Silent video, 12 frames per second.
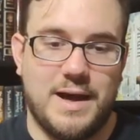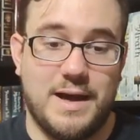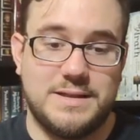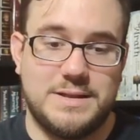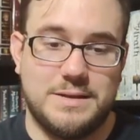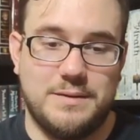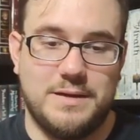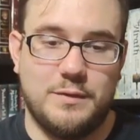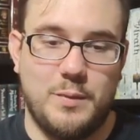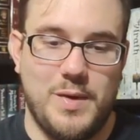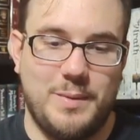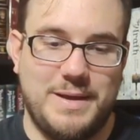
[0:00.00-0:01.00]
So it
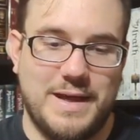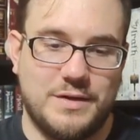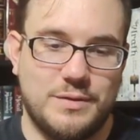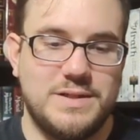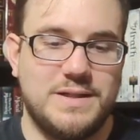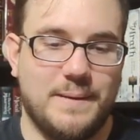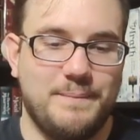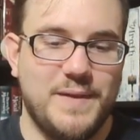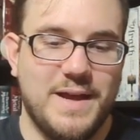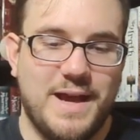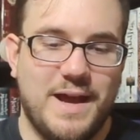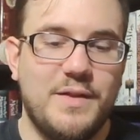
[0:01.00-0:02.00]
will be interesting.
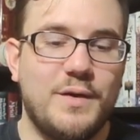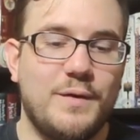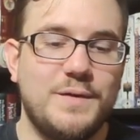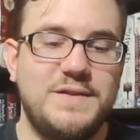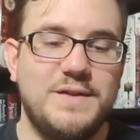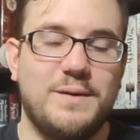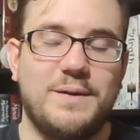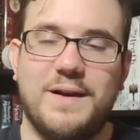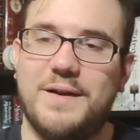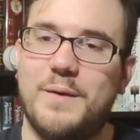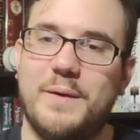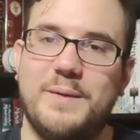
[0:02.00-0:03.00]
And then also
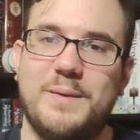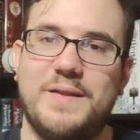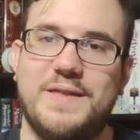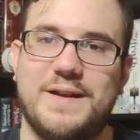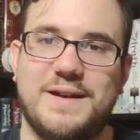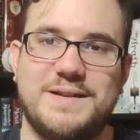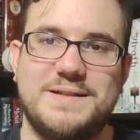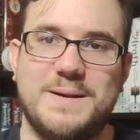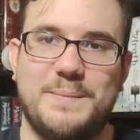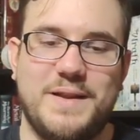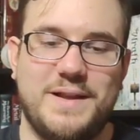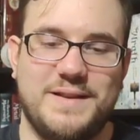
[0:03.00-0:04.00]
going with
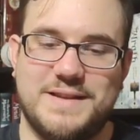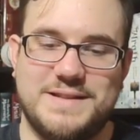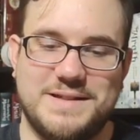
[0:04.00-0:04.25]
something that's